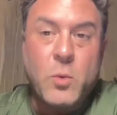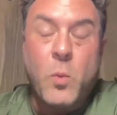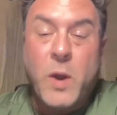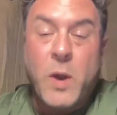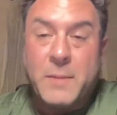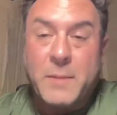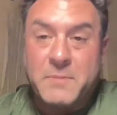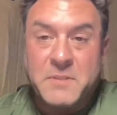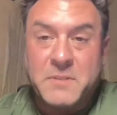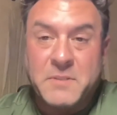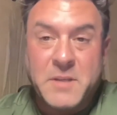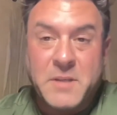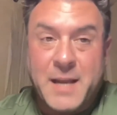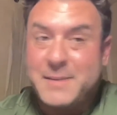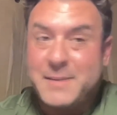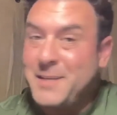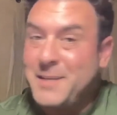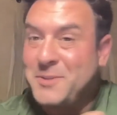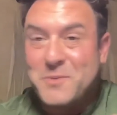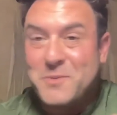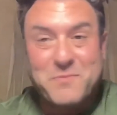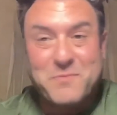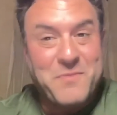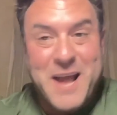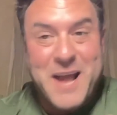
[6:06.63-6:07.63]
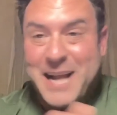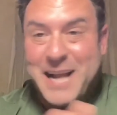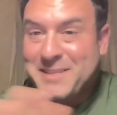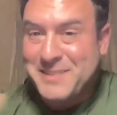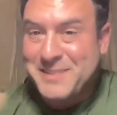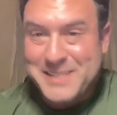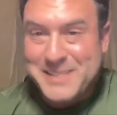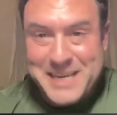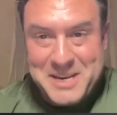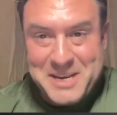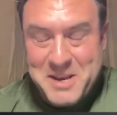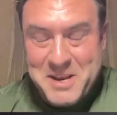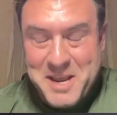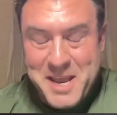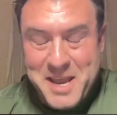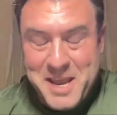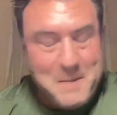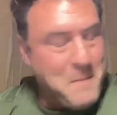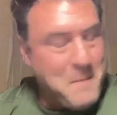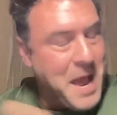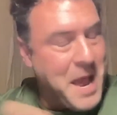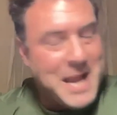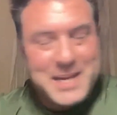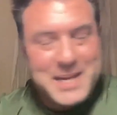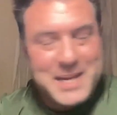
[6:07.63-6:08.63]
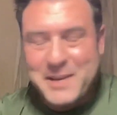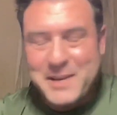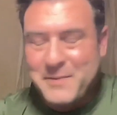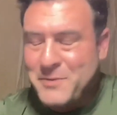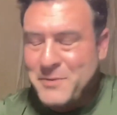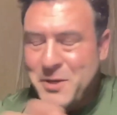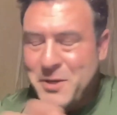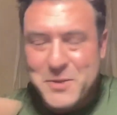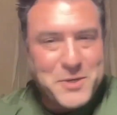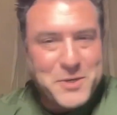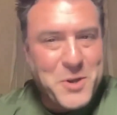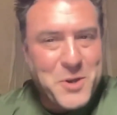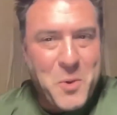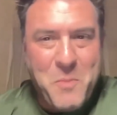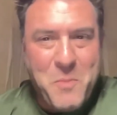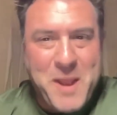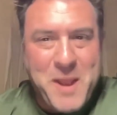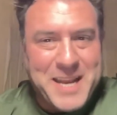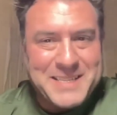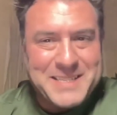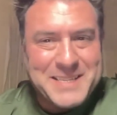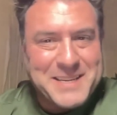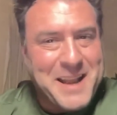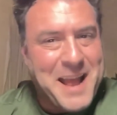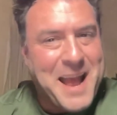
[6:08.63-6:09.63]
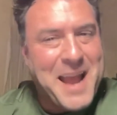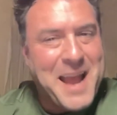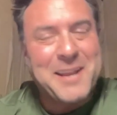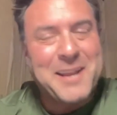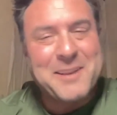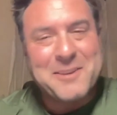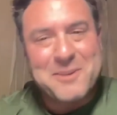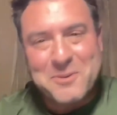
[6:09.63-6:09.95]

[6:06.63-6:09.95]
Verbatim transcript: website that you've not seen yet. I'm not giving you the domain tonight.